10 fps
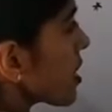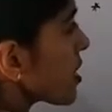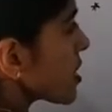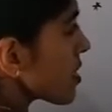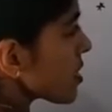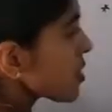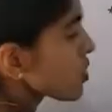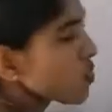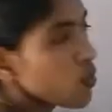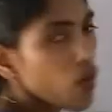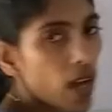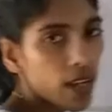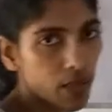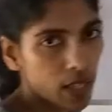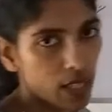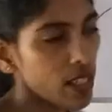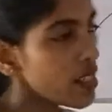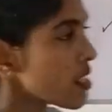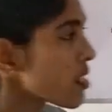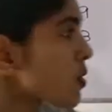Here these two are greater,
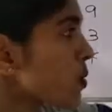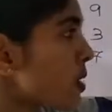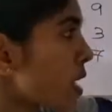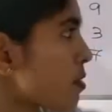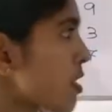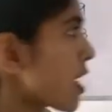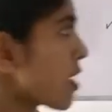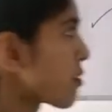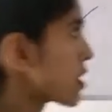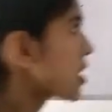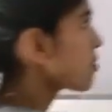these two sums are greater,